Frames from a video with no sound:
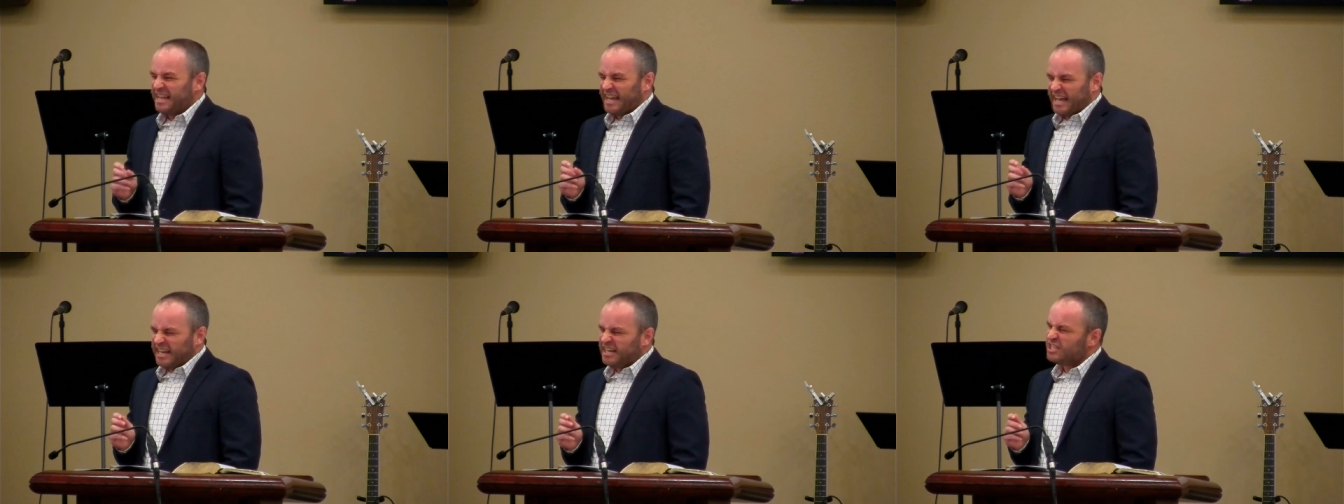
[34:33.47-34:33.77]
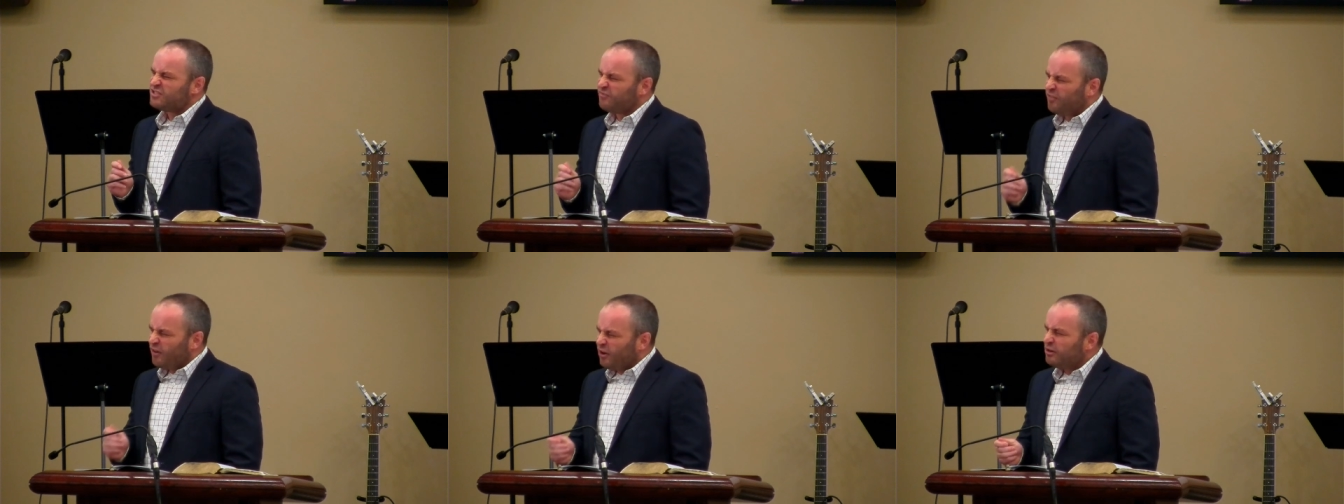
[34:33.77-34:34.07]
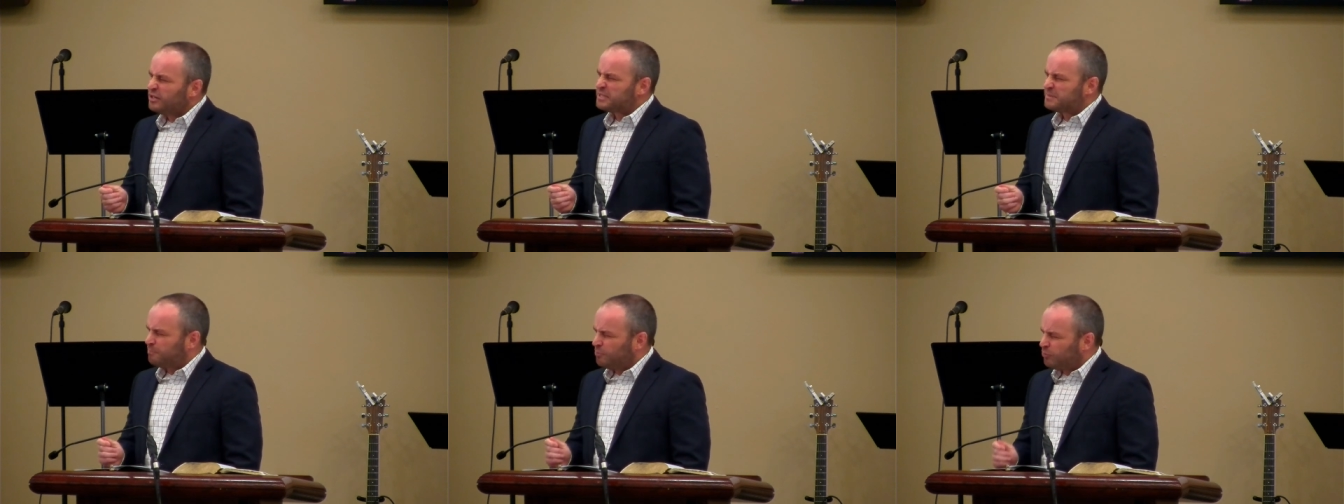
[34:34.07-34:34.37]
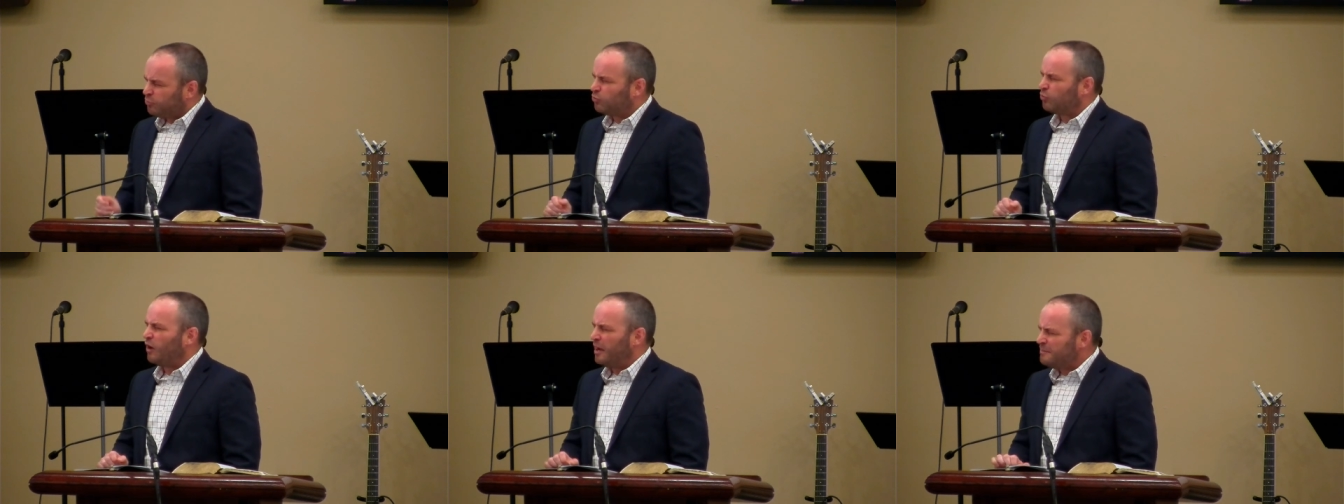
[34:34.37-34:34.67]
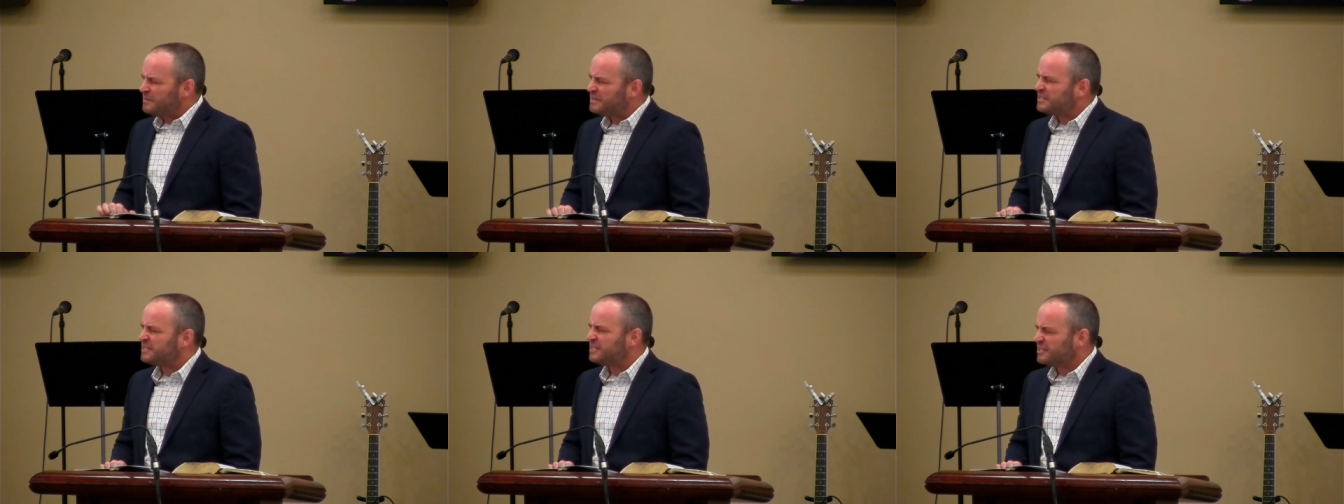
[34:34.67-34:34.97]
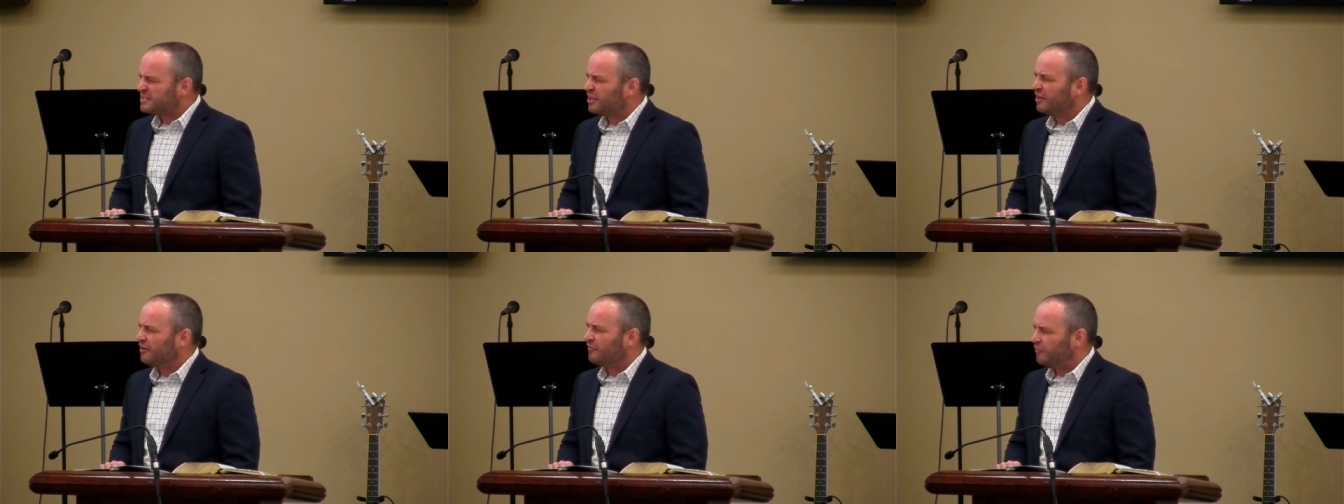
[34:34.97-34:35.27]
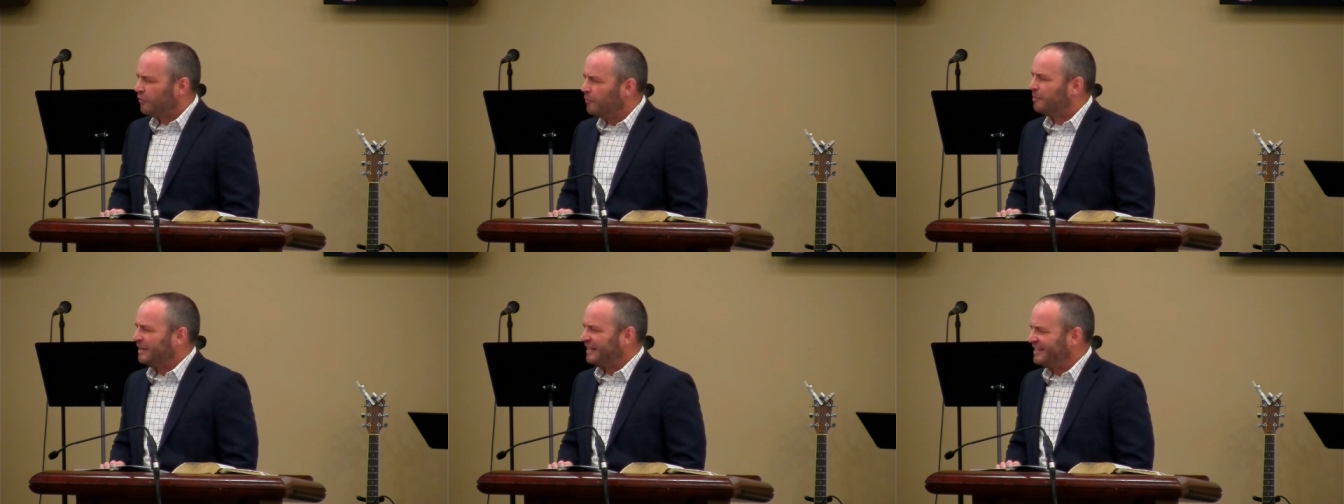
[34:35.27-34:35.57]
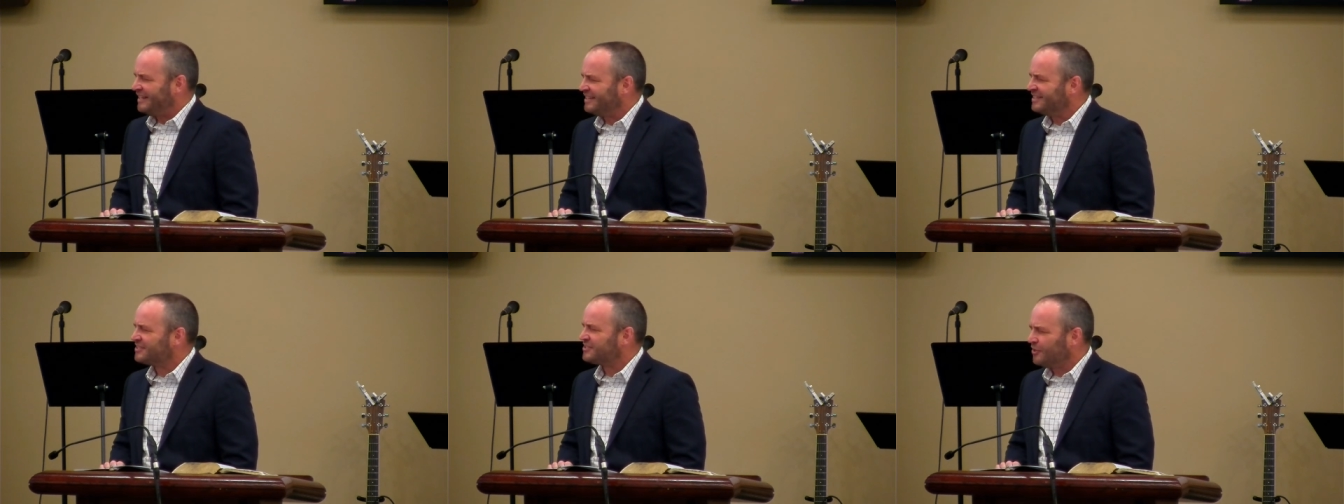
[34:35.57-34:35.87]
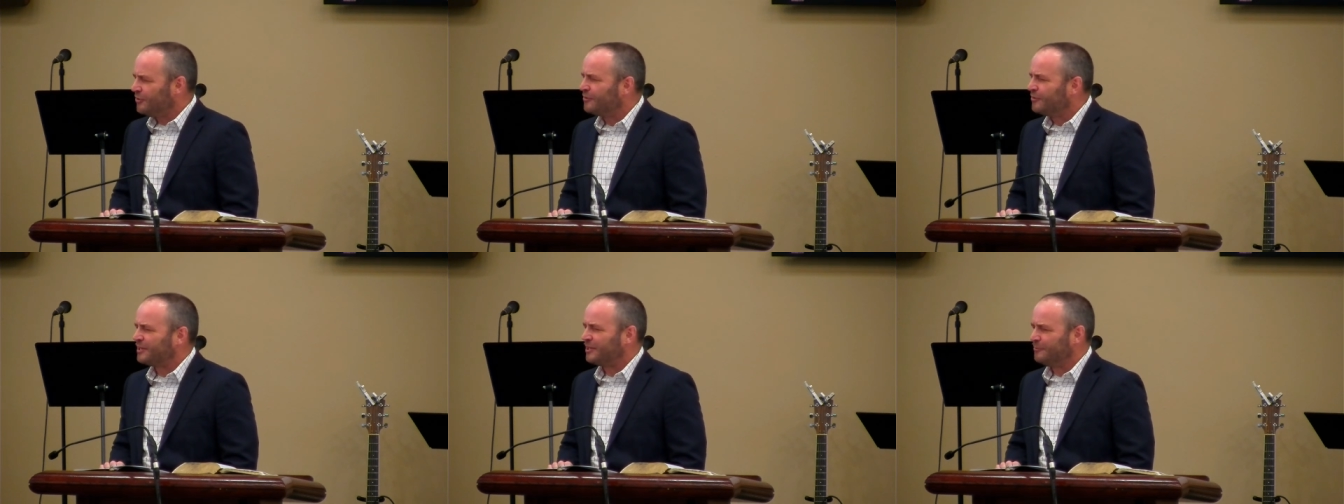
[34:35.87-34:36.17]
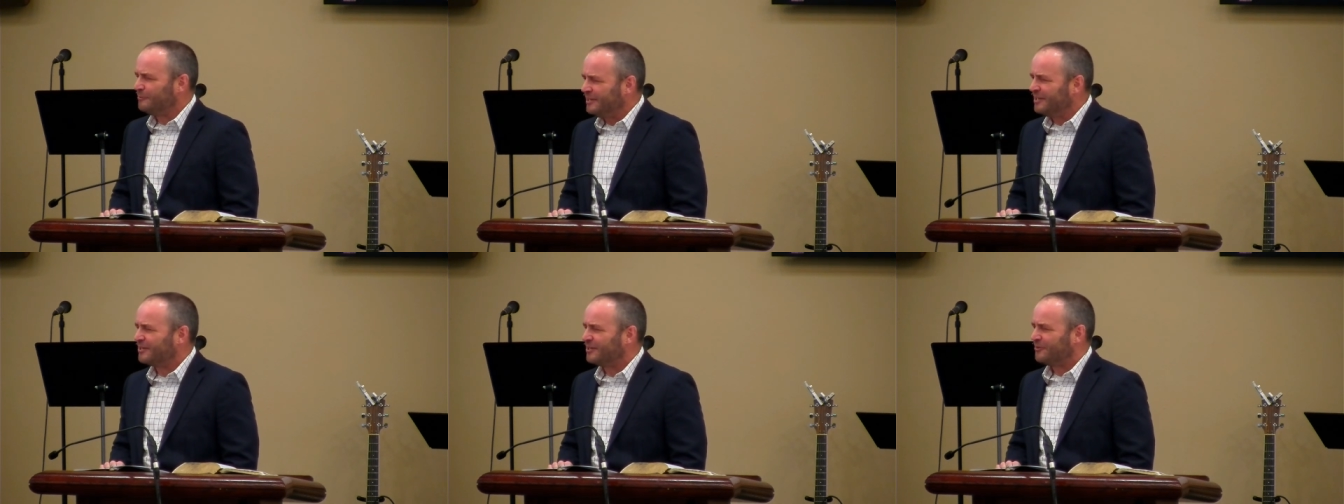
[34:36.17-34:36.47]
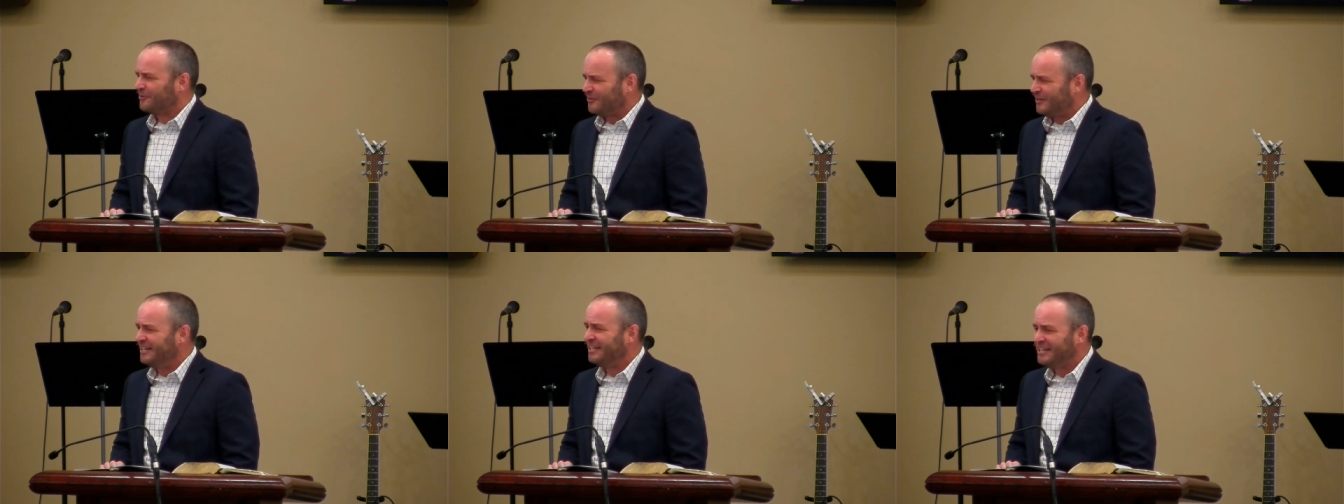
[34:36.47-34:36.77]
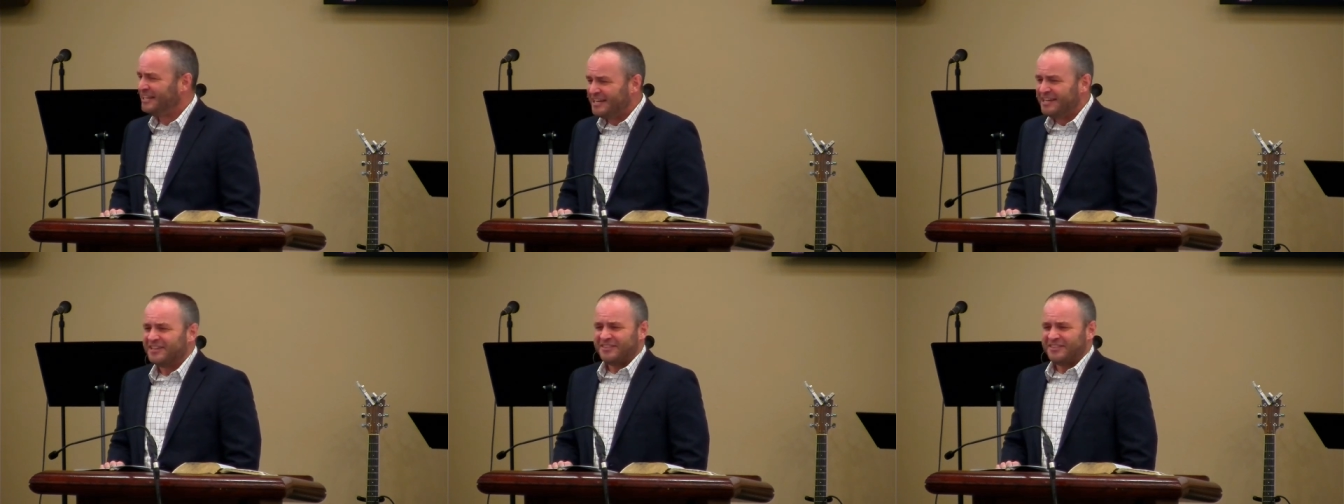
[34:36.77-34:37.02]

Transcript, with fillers: And as far as promises of obedience go, can we agree?